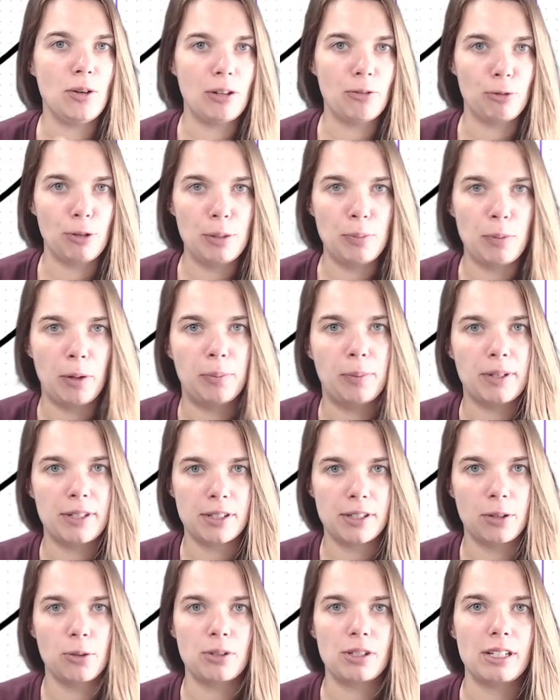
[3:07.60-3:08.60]
you can repurpose
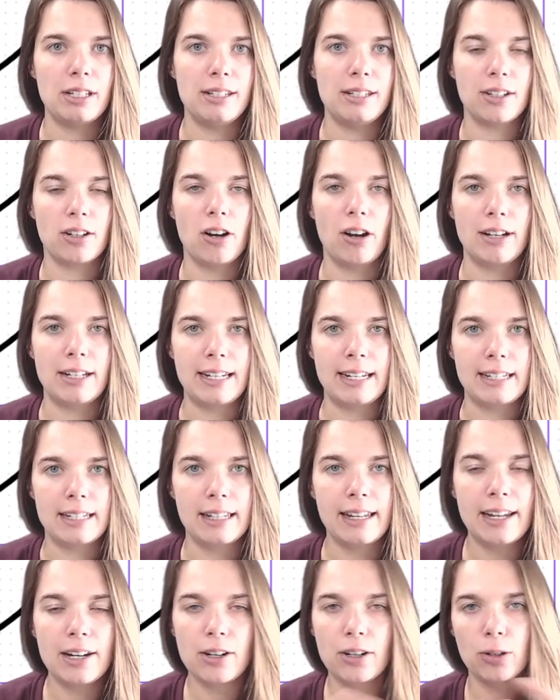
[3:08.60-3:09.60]
those into content
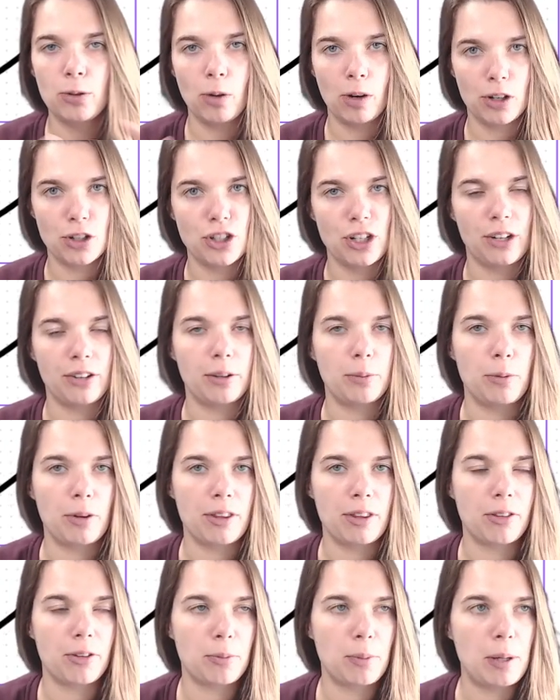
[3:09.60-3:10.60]
later or share them
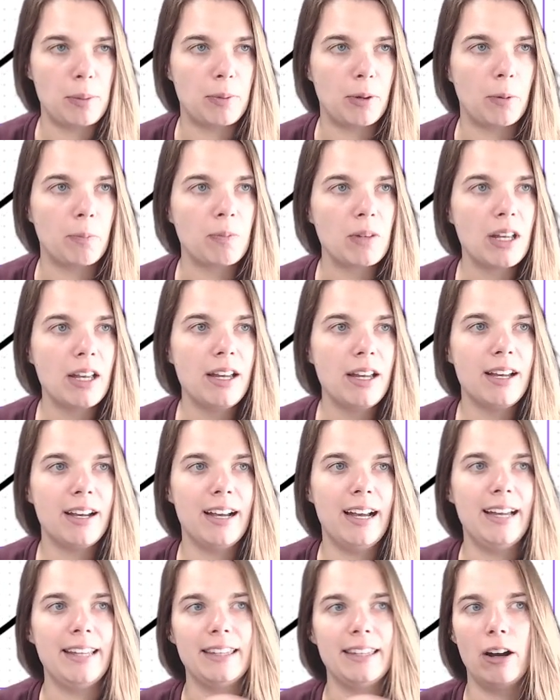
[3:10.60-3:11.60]
with other people.
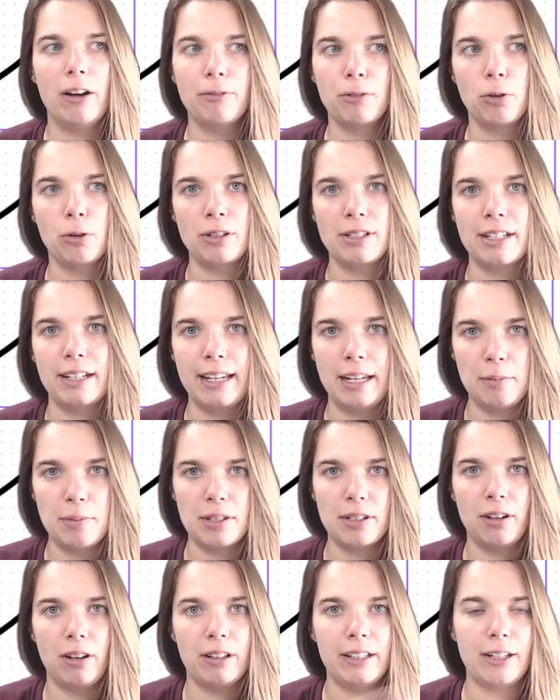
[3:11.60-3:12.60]
And of course, it keeps
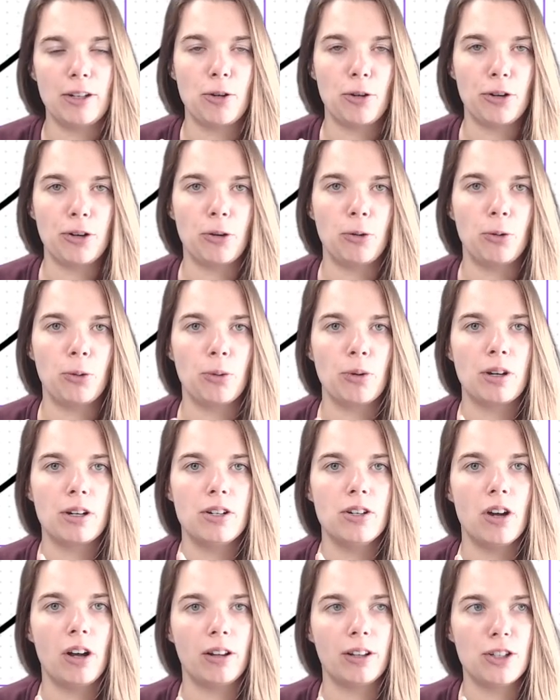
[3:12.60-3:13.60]
it all in your own
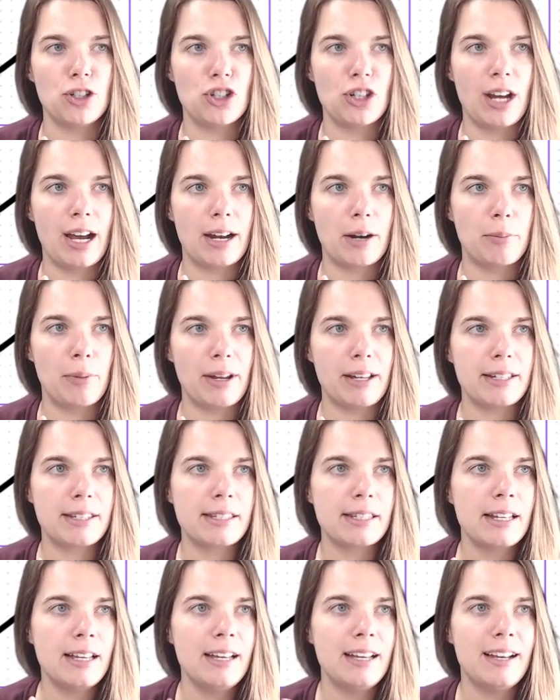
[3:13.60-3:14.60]
knowledge
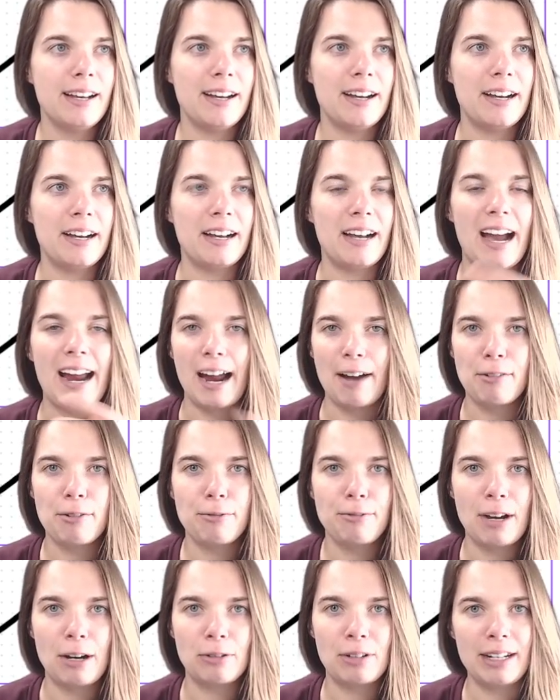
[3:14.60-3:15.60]
database. I
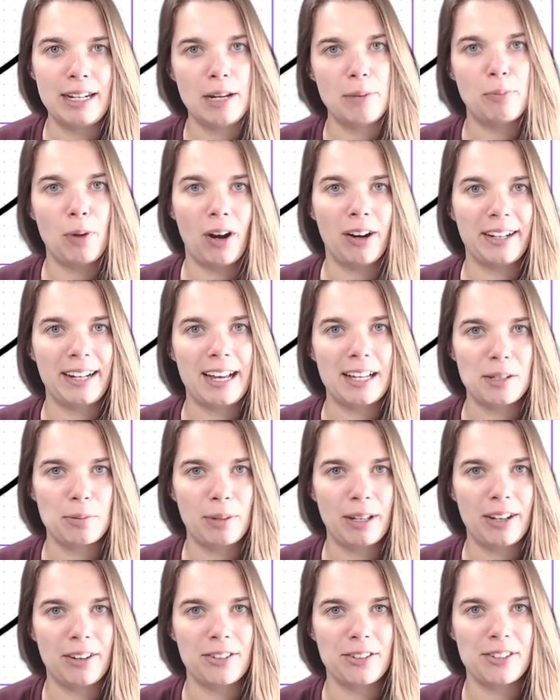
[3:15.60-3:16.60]
haven't found any podcast
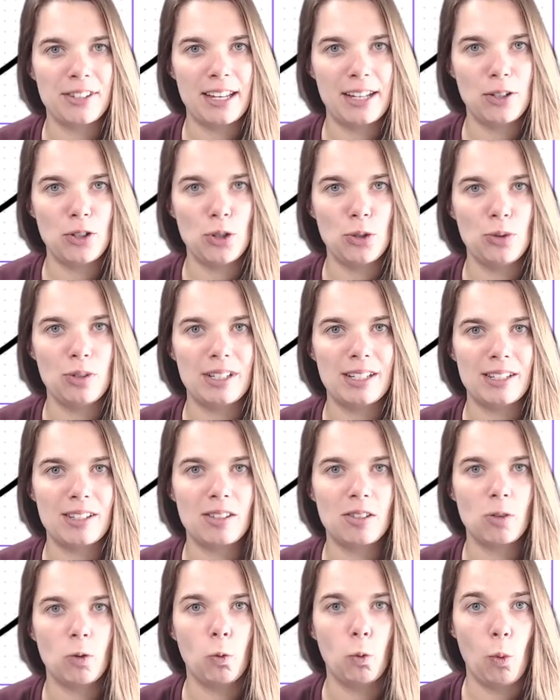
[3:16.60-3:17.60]
players that do
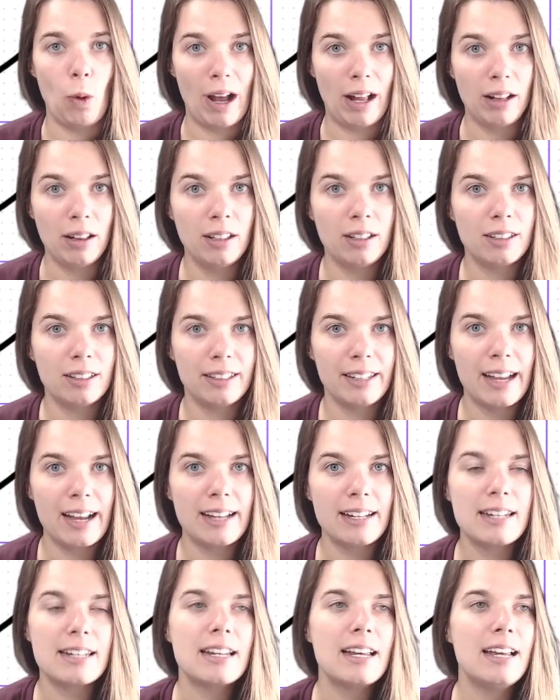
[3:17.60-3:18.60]
this well
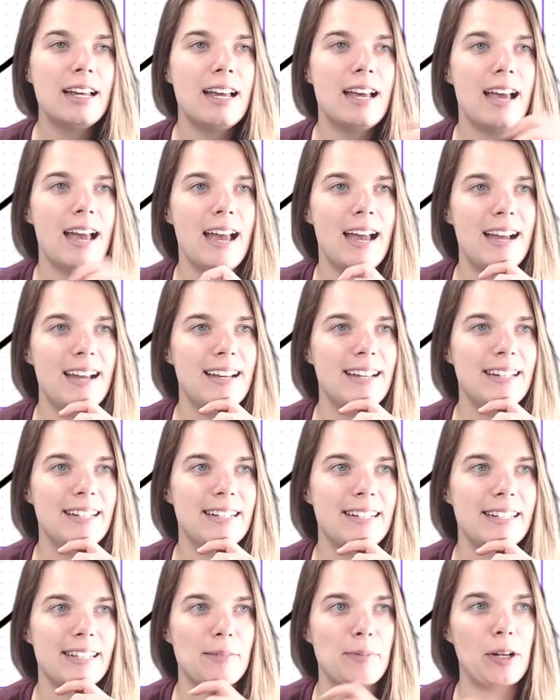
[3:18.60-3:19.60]
yet,
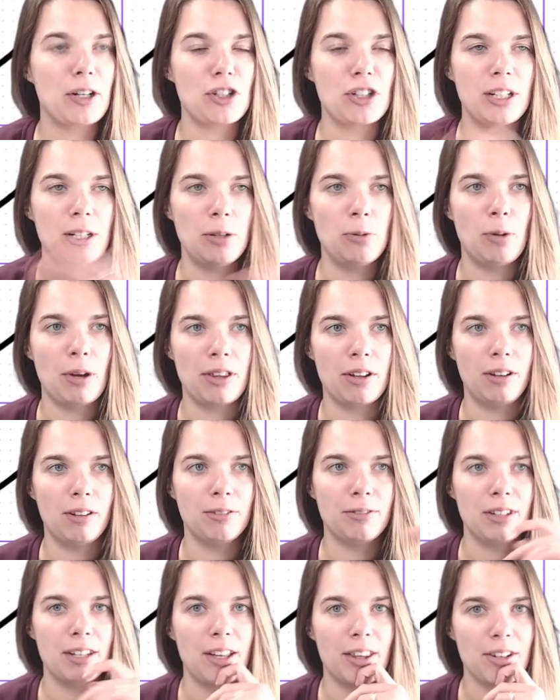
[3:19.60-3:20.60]
and especially with all
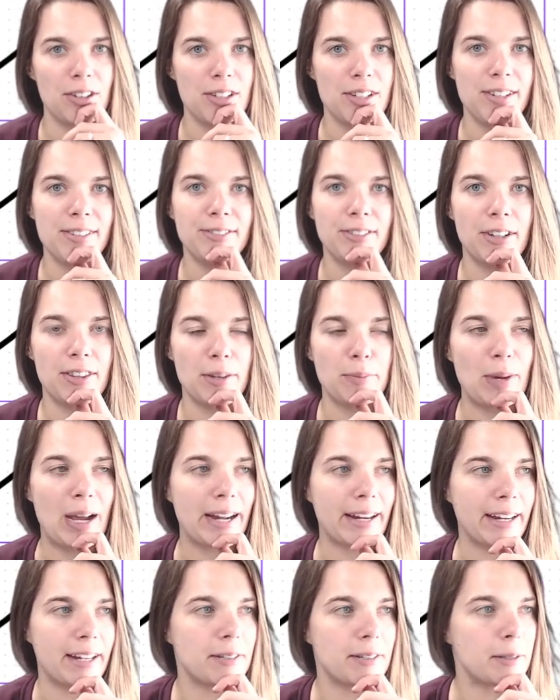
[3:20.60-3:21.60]
of the other stuff on the
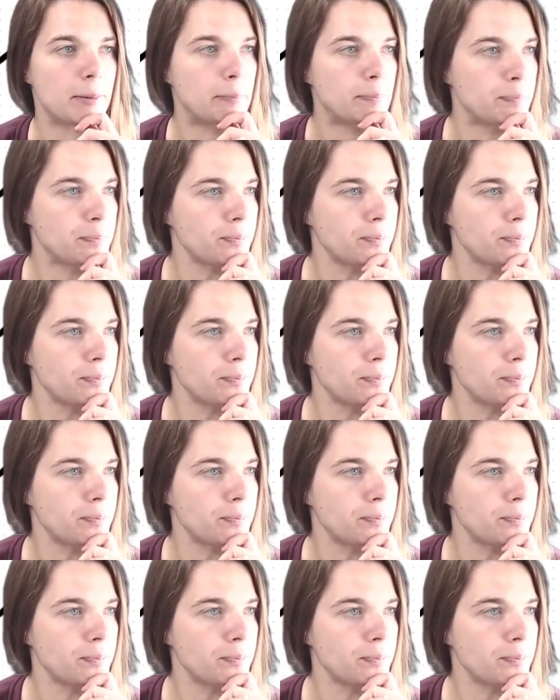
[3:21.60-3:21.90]
back end.